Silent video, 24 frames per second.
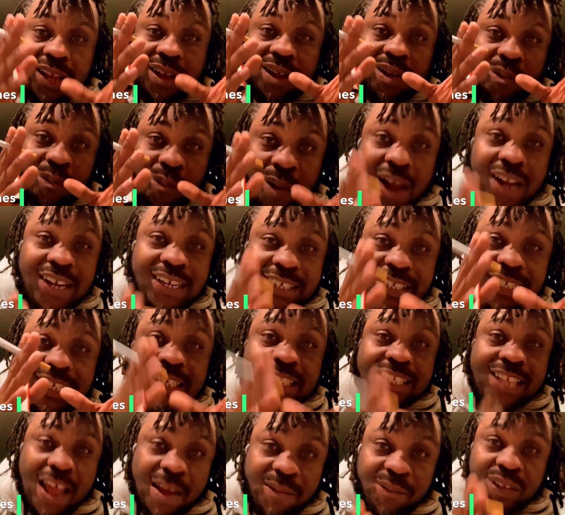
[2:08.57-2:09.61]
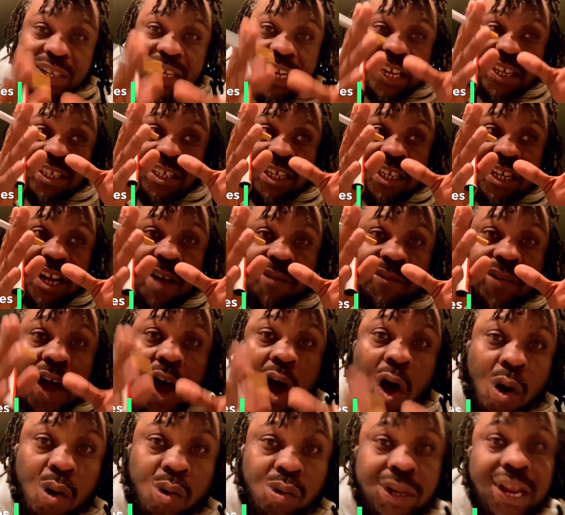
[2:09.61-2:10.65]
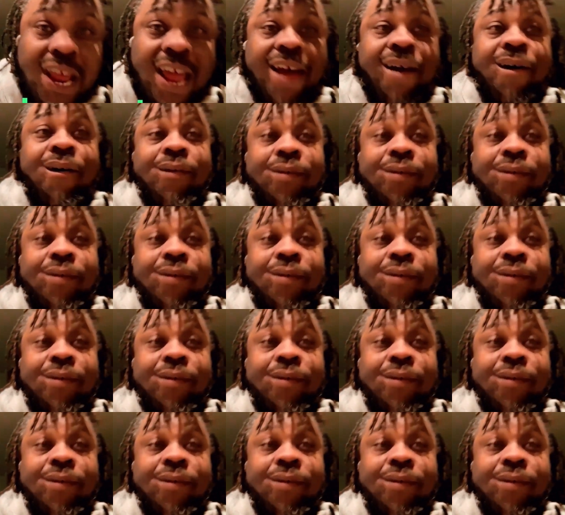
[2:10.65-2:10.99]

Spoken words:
What is the definition of a hoe now?